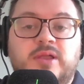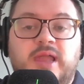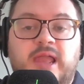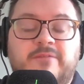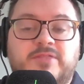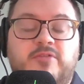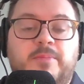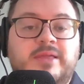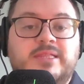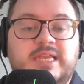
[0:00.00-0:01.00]
if they
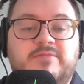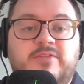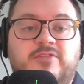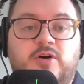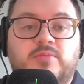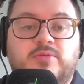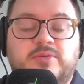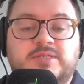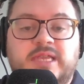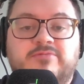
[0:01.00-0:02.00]
repeat the TV form
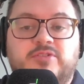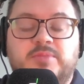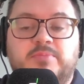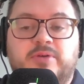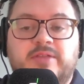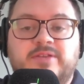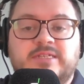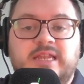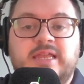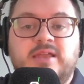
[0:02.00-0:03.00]
that we've seen from them
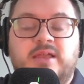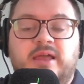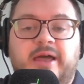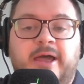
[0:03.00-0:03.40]
previously,